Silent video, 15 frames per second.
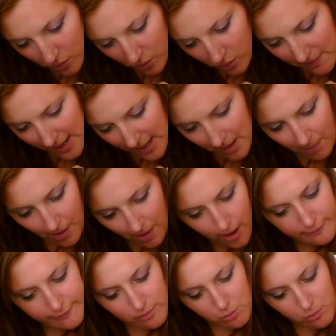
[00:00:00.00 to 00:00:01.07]
all matte
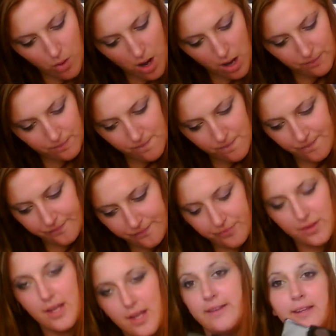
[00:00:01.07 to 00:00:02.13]
apart from one,
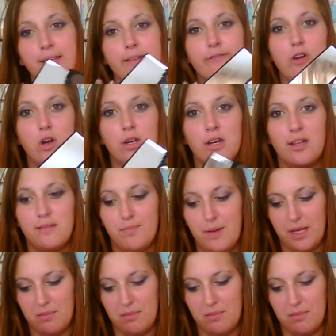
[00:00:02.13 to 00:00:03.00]
and then they've got a nice